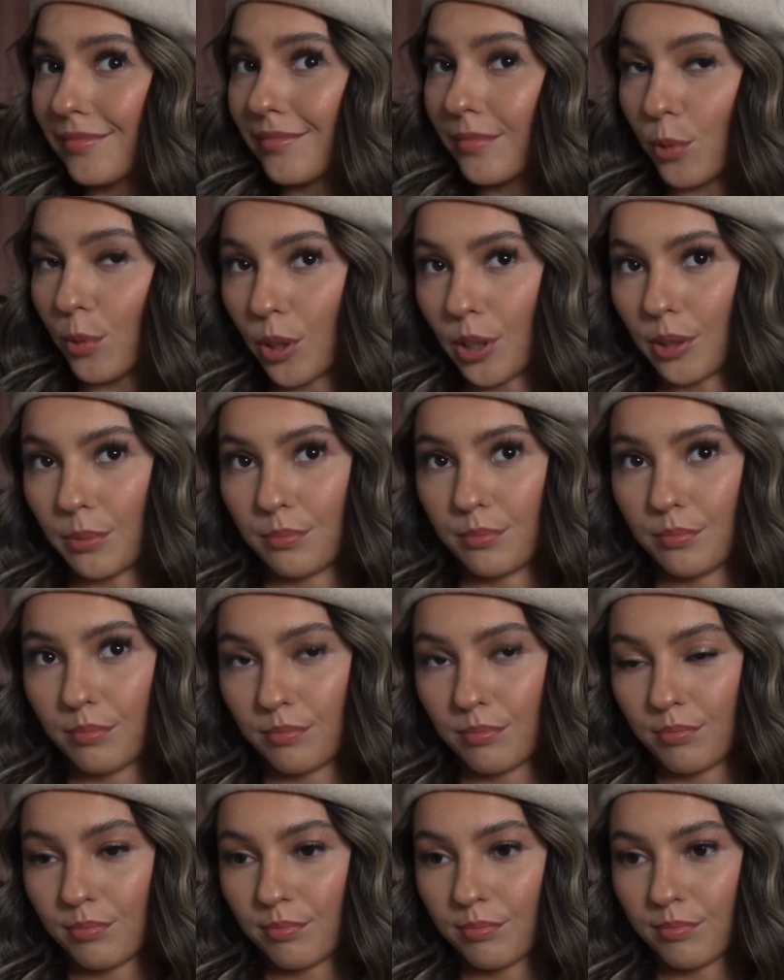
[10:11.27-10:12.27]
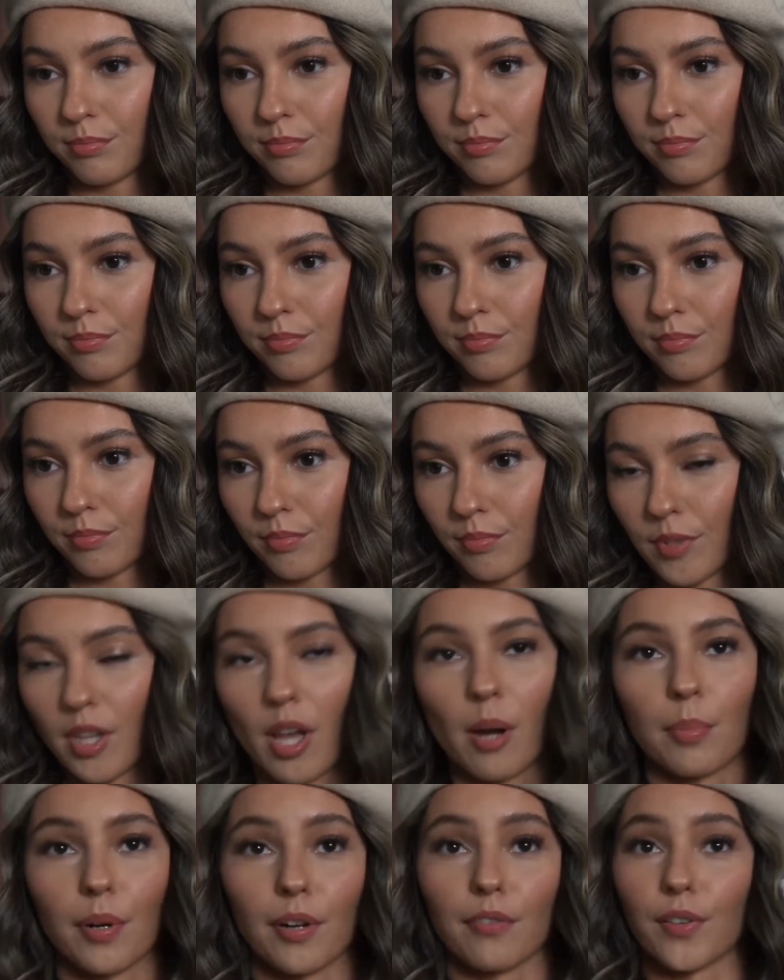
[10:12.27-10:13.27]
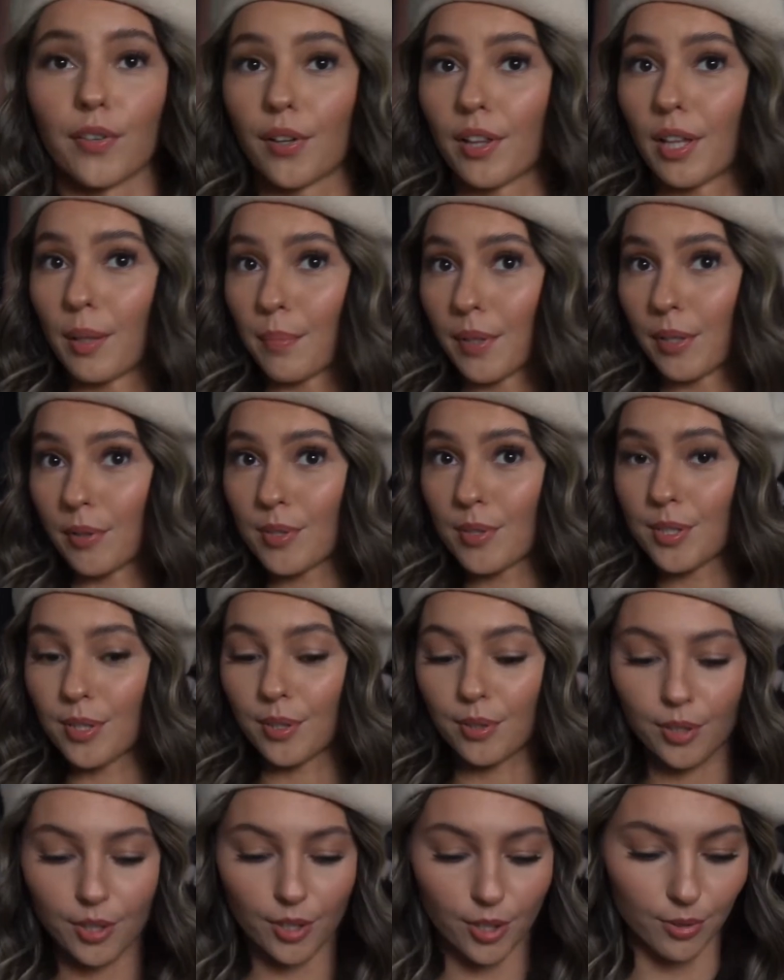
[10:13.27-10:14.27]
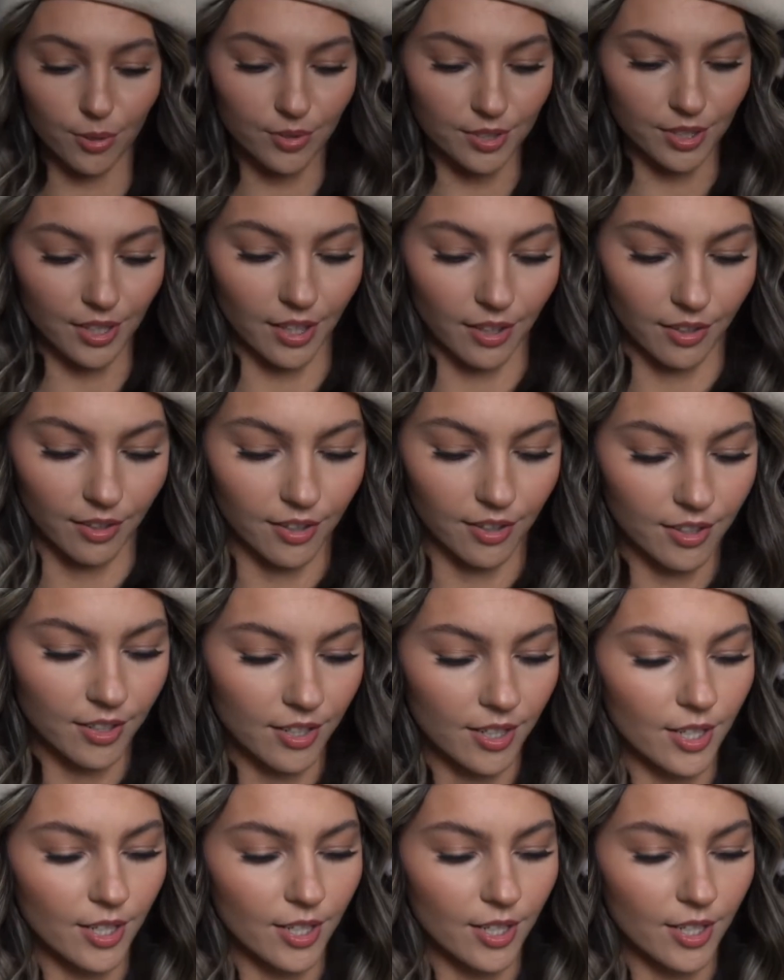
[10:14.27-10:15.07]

Well, not perfectly, but it'll still look cute together.